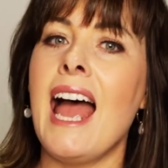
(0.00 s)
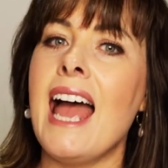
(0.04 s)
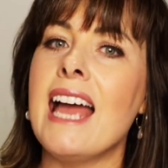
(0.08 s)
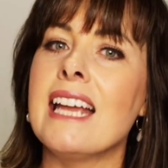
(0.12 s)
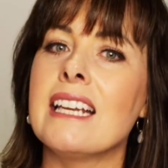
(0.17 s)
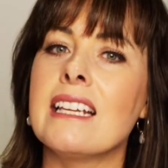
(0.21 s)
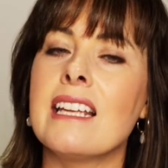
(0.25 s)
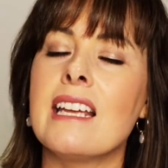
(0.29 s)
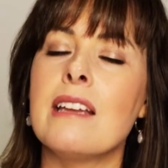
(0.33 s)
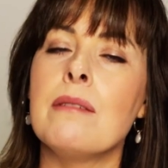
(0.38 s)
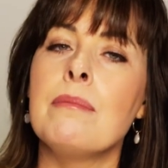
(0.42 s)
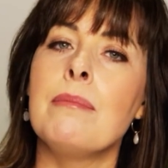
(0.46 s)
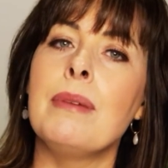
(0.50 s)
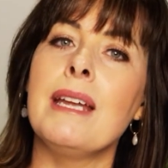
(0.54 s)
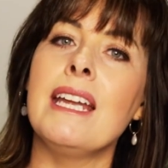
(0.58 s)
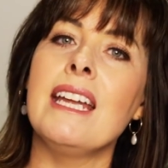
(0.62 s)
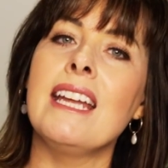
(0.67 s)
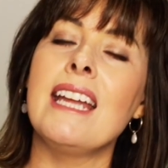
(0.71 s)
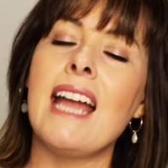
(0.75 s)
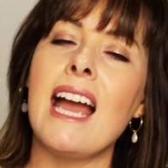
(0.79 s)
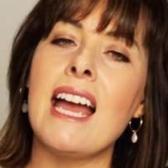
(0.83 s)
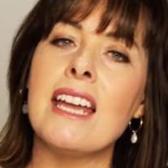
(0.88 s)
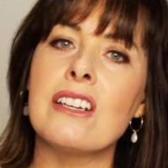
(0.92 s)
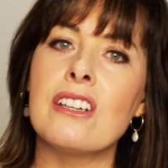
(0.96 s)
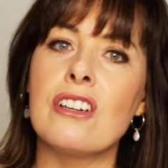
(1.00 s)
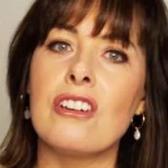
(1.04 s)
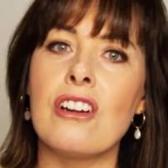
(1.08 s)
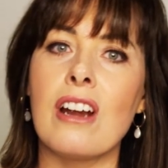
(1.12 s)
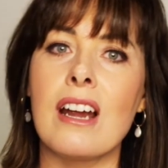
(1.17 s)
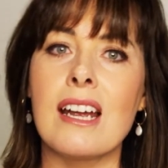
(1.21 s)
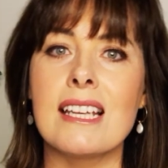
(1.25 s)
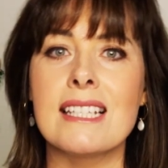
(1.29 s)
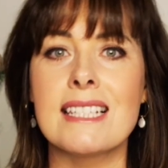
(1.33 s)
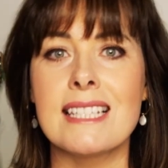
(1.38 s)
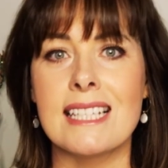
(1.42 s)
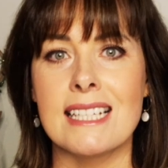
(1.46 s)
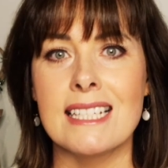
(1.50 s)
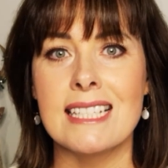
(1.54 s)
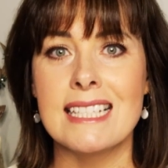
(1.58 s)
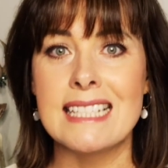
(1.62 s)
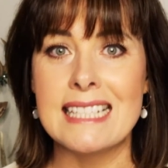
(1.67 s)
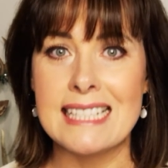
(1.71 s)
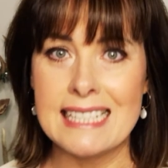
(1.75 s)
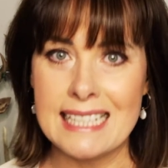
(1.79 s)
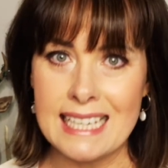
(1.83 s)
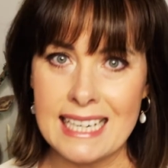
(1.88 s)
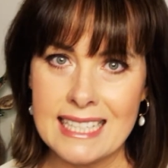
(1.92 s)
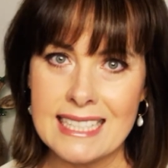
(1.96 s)
and can be categorized in
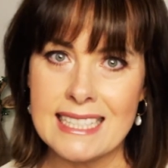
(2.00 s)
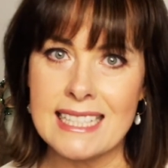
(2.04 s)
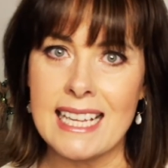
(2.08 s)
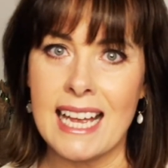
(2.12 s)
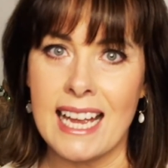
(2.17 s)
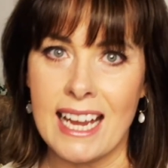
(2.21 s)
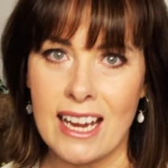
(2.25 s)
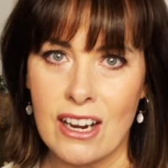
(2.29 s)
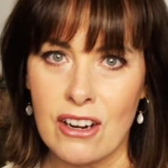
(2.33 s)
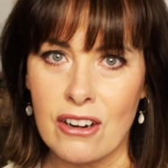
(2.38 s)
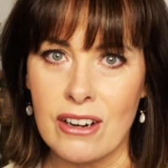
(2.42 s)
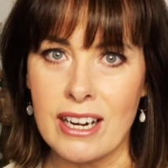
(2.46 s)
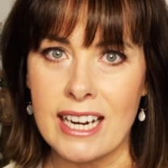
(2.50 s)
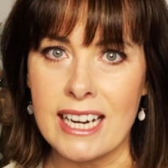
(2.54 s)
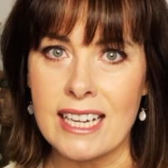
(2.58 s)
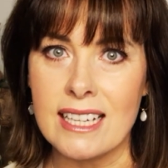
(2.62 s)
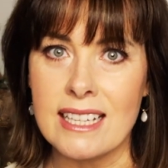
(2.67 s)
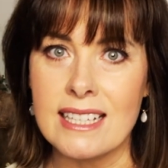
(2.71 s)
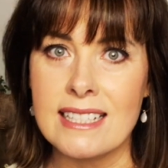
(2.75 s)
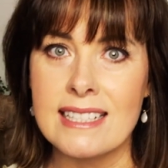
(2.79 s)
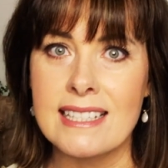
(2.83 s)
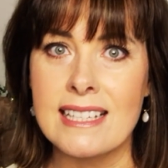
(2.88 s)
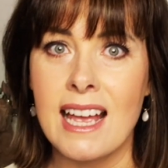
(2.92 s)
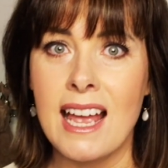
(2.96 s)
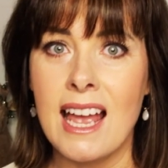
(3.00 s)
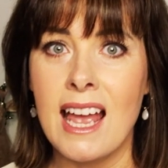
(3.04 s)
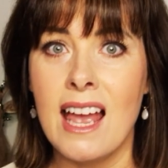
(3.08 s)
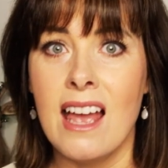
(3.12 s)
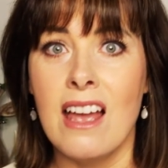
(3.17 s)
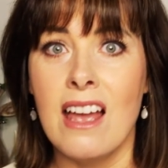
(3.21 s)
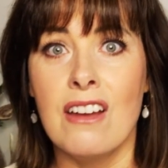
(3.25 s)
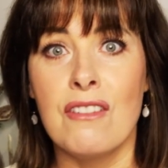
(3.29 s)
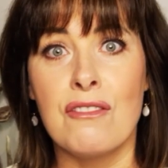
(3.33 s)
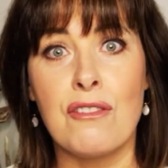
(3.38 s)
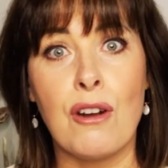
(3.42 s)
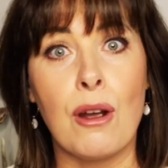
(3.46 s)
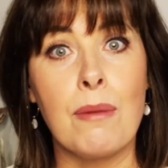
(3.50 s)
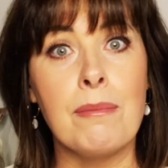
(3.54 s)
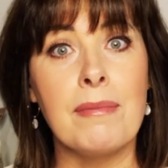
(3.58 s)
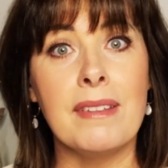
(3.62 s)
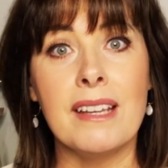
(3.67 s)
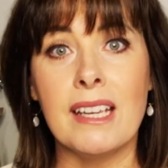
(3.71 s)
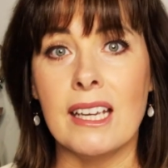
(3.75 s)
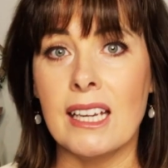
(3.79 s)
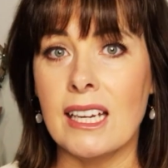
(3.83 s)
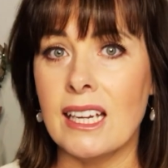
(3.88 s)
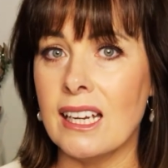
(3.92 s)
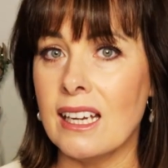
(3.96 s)
6 areas, from
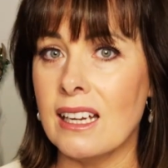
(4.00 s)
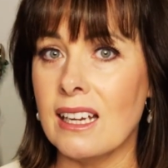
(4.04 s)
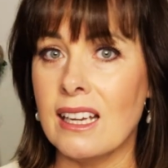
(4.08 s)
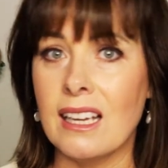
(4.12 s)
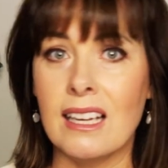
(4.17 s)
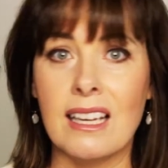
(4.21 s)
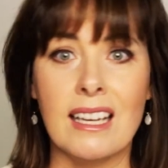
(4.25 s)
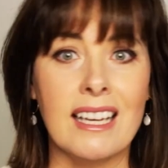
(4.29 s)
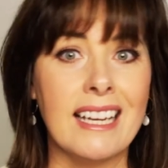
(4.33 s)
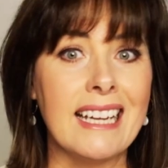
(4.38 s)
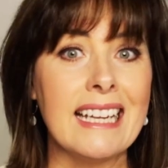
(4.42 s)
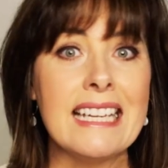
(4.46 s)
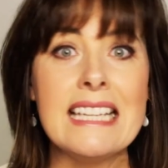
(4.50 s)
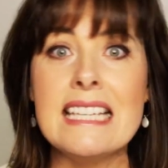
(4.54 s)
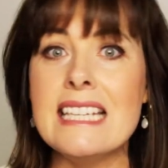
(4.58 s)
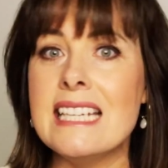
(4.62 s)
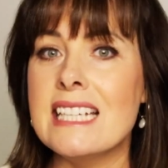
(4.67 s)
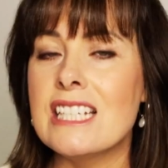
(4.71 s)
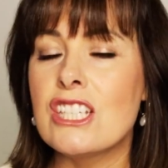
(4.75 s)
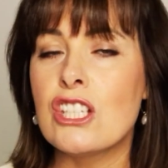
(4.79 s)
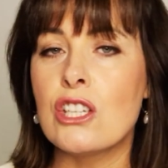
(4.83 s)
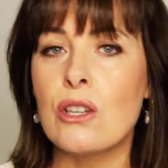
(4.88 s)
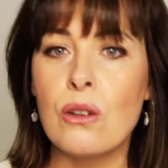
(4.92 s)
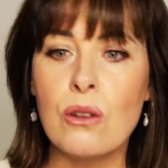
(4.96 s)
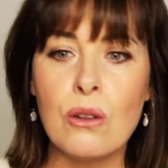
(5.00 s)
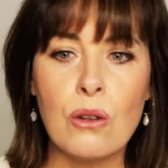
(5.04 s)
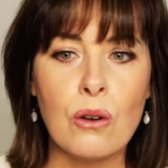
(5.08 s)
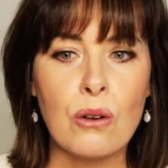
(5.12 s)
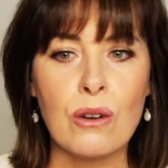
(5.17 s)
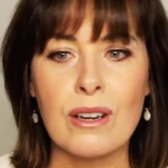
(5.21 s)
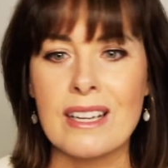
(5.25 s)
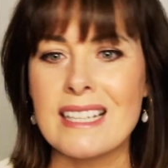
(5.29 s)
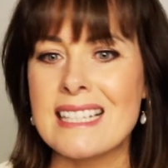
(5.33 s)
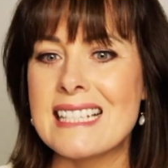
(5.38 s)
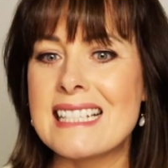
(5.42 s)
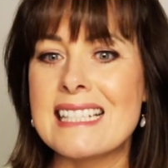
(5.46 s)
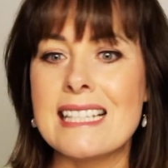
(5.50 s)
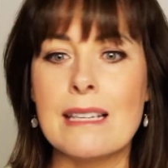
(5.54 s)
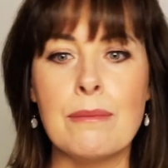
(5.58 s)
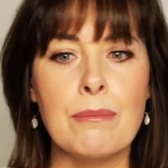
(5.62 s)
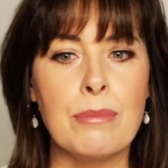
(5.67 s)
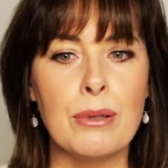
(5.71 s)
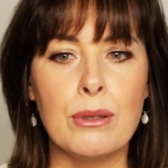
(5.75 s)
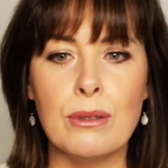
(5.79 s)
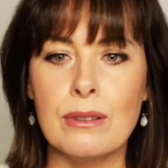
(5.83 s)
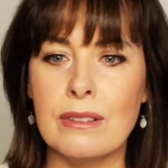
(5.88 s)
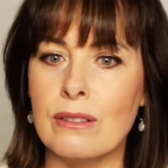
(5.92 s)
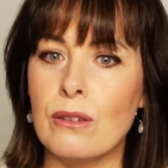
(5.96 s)
the initial or a
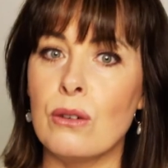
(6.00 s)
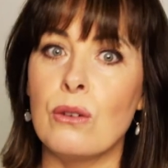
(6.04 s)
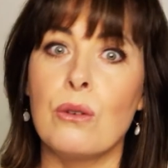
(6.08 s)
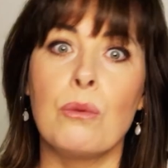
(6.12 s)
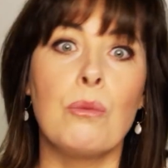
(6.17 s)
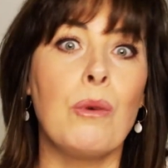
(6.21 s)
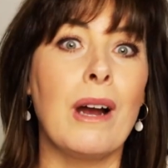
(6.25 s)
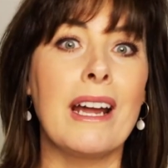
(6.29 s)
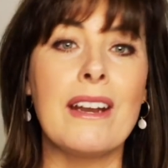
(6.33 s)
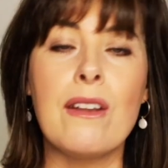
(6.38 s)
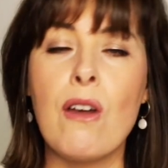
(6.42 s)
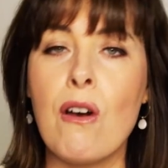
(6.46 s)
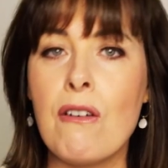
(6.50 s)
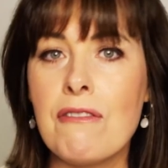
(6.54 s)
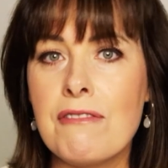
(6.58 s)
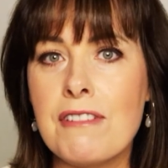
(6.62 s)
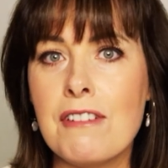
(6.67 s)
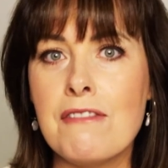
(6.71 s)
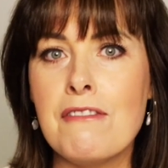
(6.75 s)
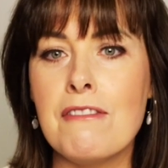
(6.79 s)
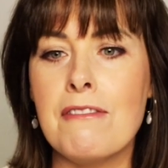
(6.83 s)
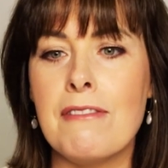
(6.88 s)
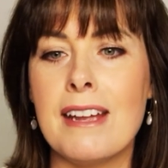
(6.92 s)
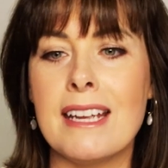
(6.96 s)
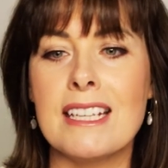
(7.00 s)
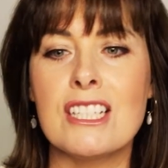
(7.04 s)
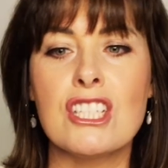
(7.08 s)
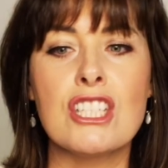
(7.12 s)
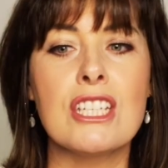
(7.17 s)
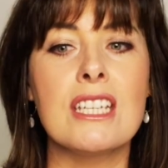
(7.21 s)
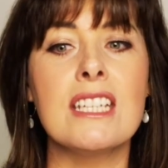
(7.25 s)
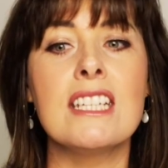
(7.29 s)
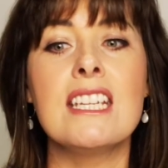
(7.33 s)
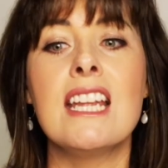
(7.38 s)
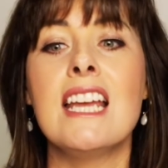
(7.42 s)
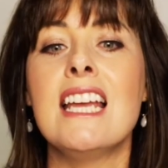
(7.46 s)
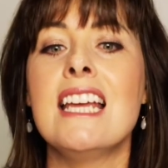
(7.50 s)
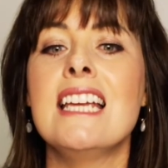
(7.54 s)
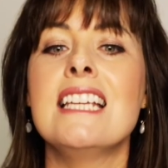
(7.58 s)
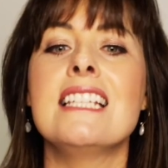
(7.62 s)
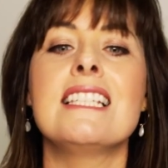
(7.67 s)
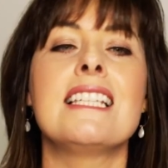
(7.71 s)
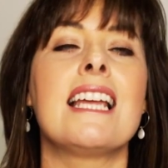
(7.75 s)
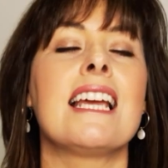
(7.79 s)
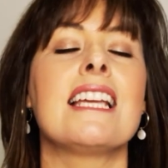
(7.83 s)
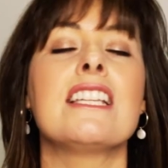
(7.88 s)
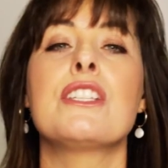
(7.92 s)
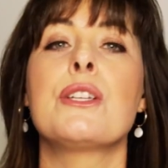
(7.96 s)
simple or one-off infection
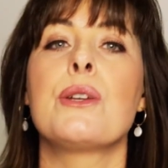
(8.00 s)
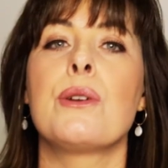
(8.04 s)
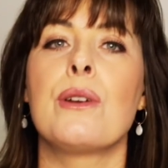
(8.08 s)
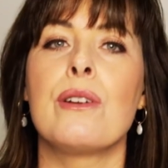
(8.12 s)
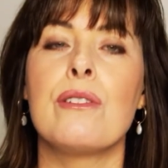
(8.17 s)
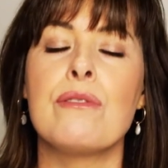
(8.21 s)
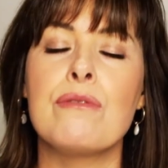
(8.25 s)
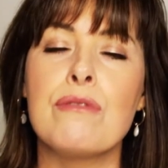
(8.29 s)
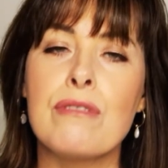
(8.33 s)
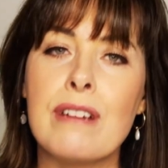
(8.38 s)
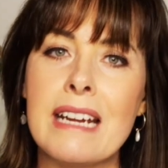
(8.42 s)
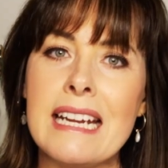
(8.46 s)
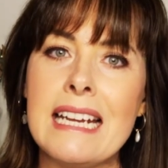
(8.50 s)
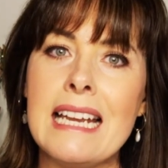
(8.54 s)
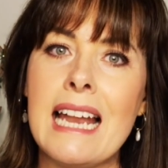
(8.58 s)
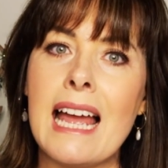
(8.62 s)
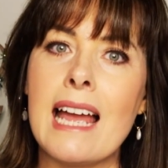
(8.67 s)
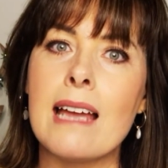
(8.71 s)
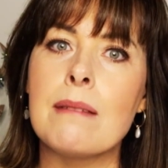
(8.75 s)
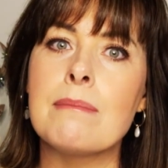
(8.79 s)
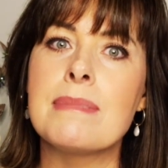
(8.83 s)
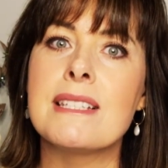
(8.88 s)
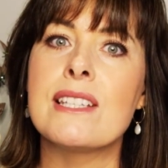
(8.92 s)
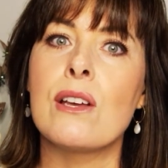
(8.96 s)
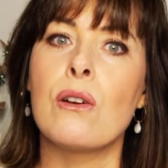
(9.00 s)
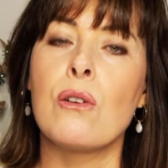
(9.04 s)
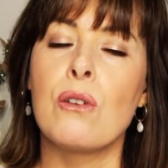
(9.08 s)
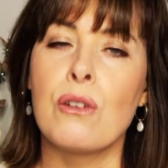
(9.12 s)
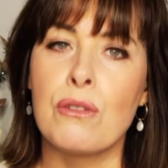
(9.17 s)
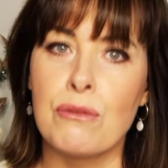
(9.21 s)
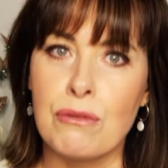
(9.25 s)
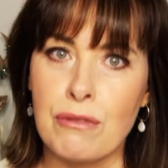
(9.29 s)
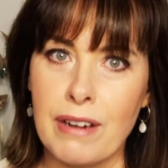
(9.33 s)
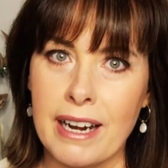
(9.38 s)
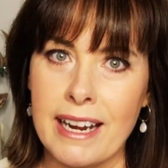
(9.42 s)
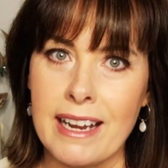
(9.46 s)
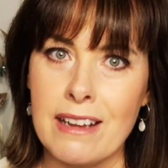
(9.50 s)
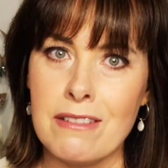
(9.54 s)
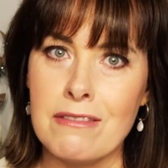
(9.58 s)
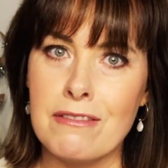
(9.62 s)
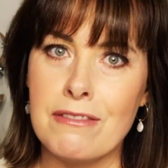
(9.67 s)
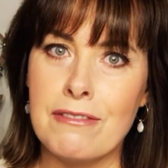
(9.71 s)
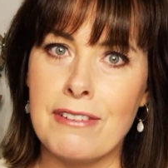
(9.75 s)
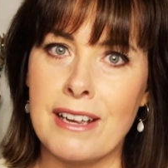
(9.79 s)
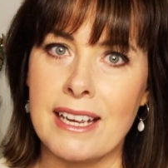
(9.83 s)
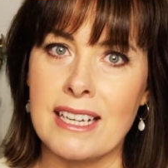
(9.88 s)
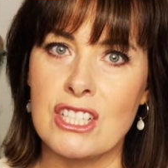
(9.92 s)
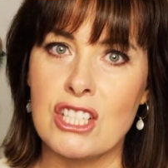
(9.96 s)
down to a relapse or
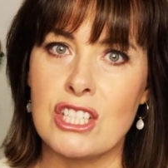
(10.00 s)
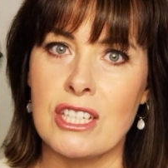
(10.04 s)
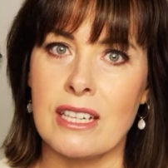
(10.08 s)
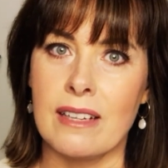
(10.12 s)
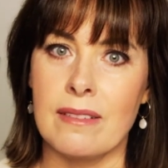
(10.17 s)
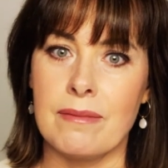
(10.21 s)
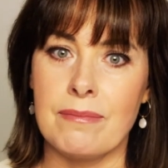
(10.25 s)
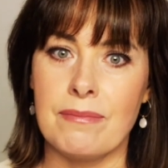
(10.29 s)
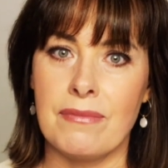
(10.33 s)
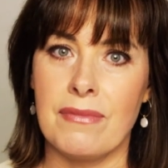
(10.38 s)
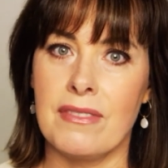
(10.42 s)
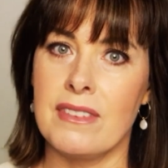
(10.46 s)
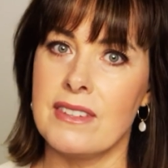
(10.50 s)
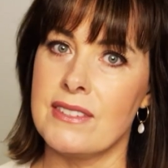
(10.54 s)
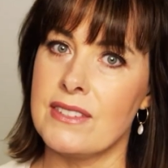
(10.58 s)
reinfection.